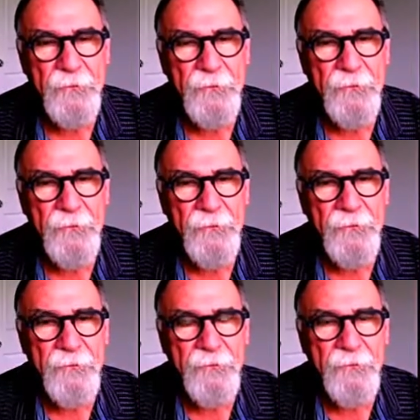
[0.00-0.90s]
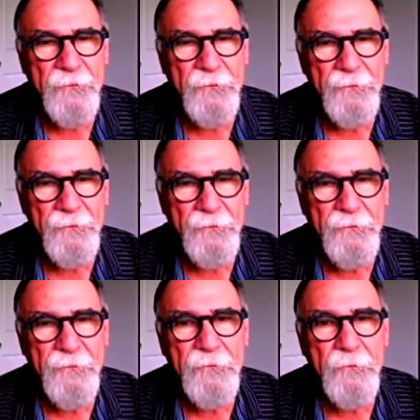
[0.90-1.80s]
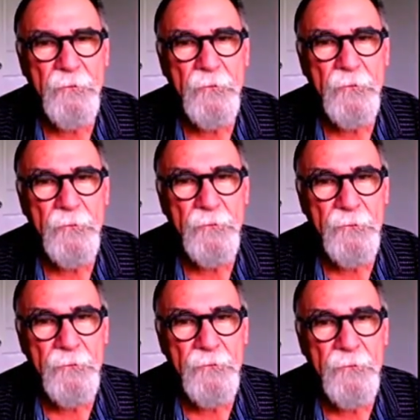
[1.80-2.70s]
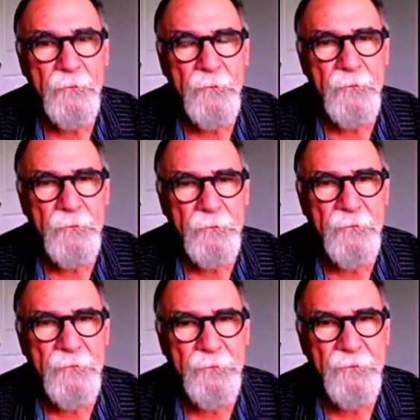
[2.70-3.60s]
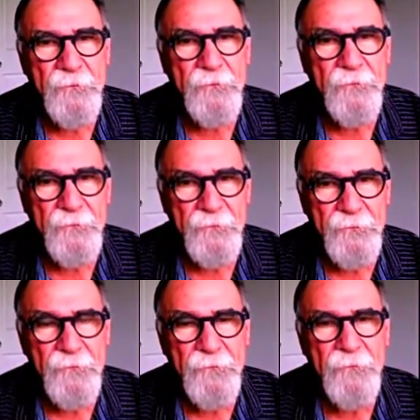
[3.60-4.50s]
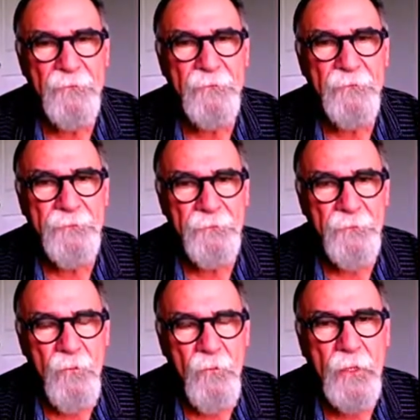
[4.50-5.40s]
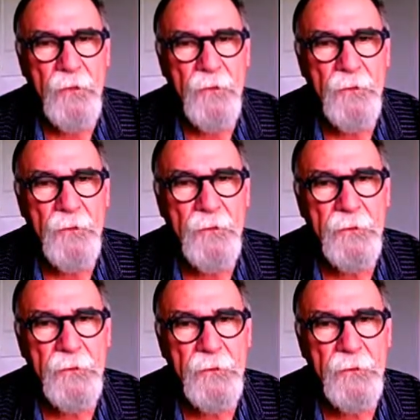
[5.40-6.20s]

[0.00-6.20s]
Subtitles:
No words are spoken by the person on screen.